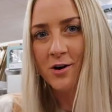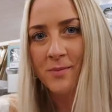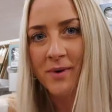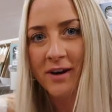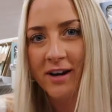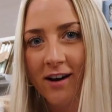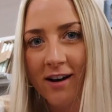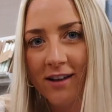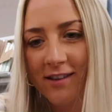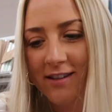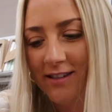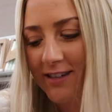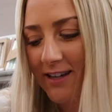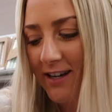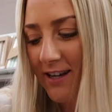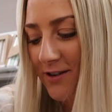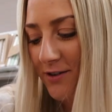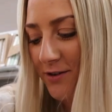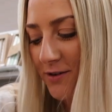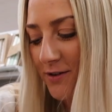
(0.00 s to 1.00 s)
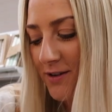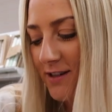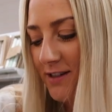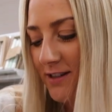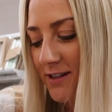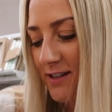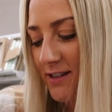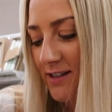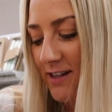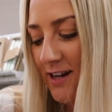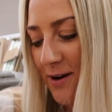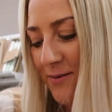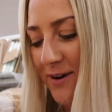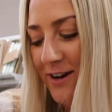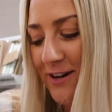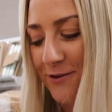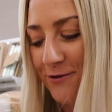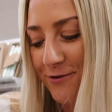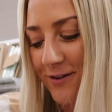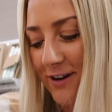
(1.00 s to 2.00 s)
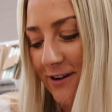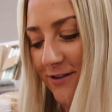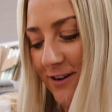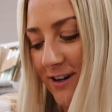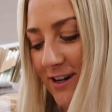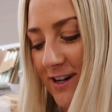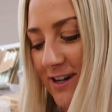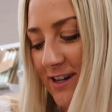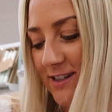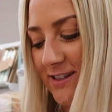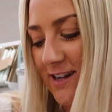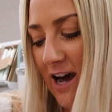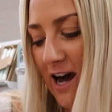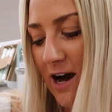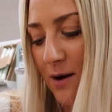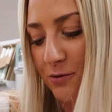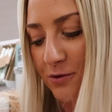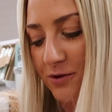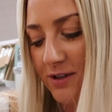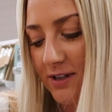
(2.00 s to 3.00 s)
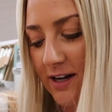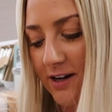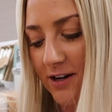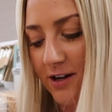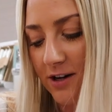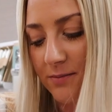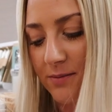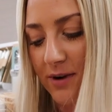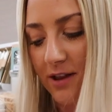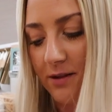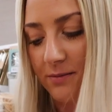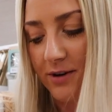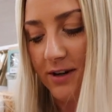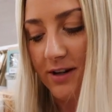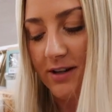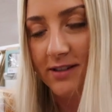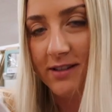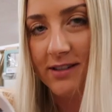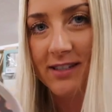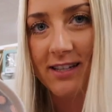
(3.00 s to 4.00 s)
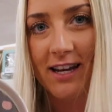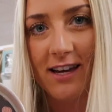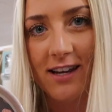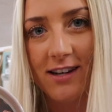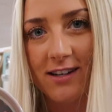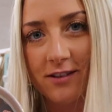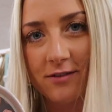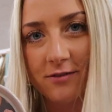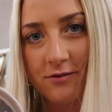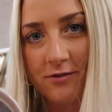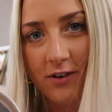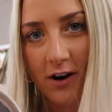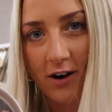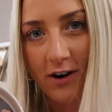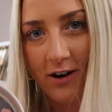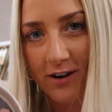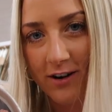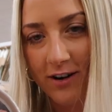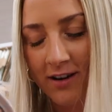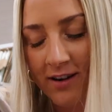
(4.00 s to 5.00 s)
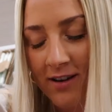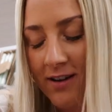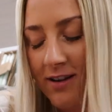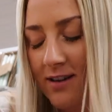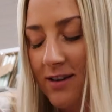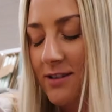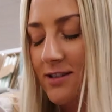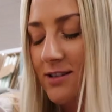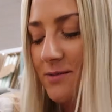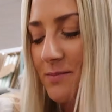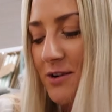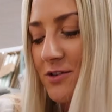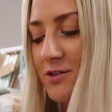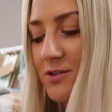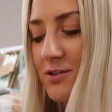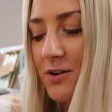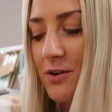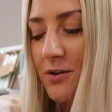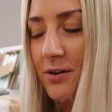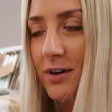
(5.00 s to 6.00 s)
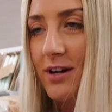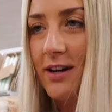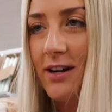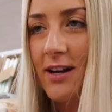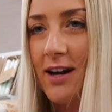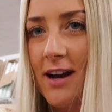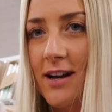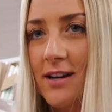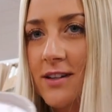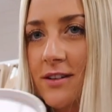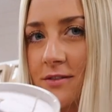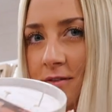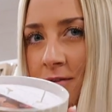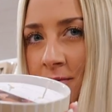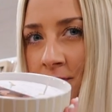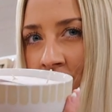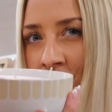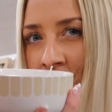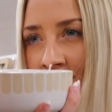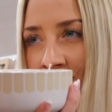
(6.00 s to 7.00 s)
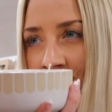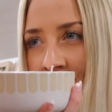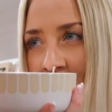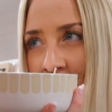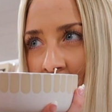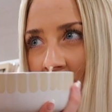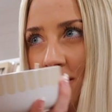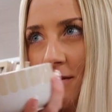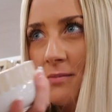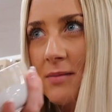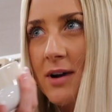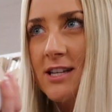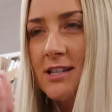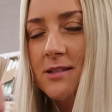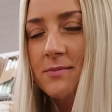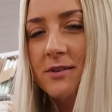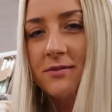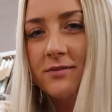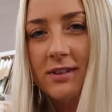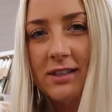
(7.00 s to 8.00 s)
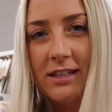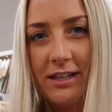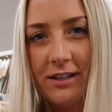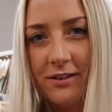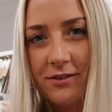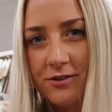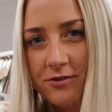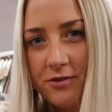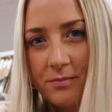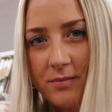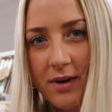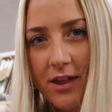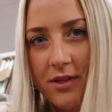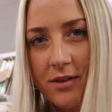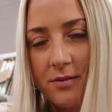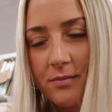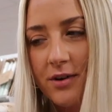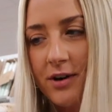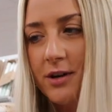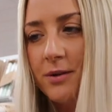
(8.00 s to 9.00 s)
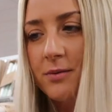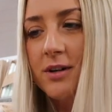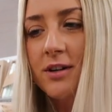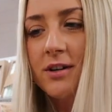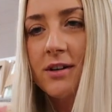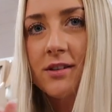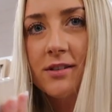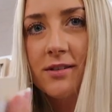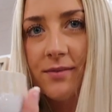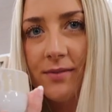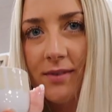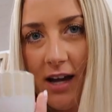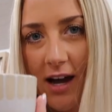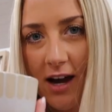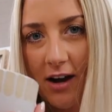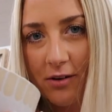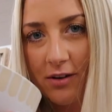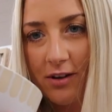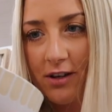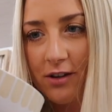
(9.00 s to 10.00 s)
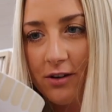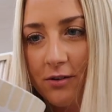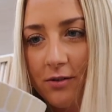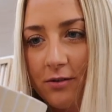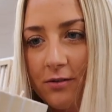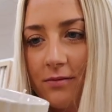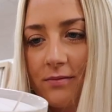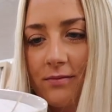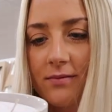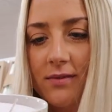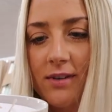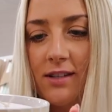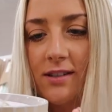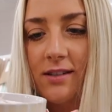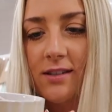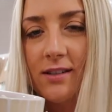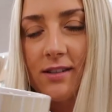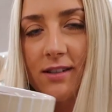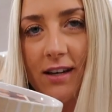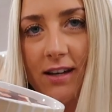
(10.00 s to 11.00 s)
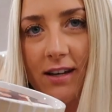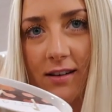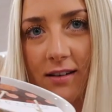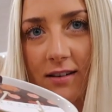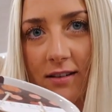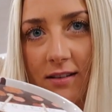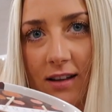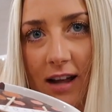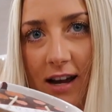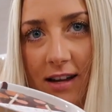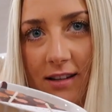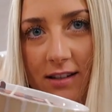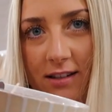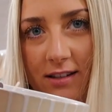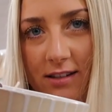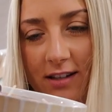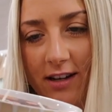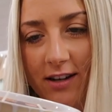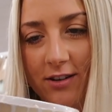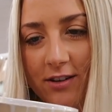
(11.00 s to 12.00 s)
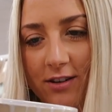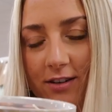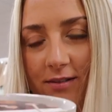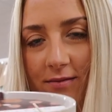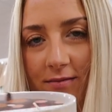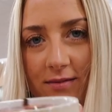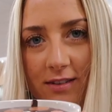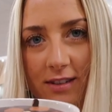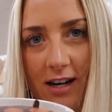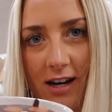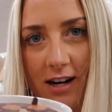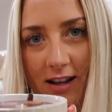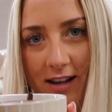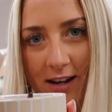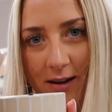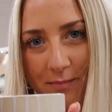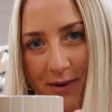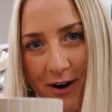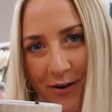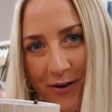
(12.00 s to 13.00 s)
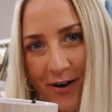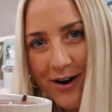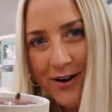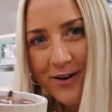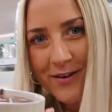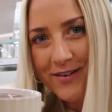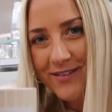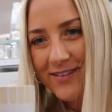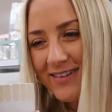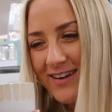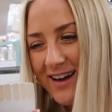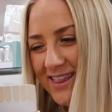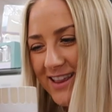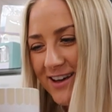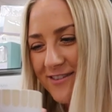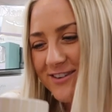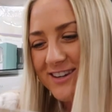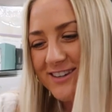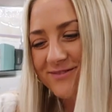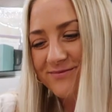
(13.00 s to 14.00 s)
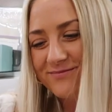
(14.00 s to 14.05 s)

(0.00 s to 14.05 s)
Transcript: Oh my god, this candle is now my new favorite. It's apple cider by the brand Sand and Fog. It's smells so good. It kind of reminds me of leaves from Bath and Body Works. And how cute is this like glass container? It's kind of like boho. Love it.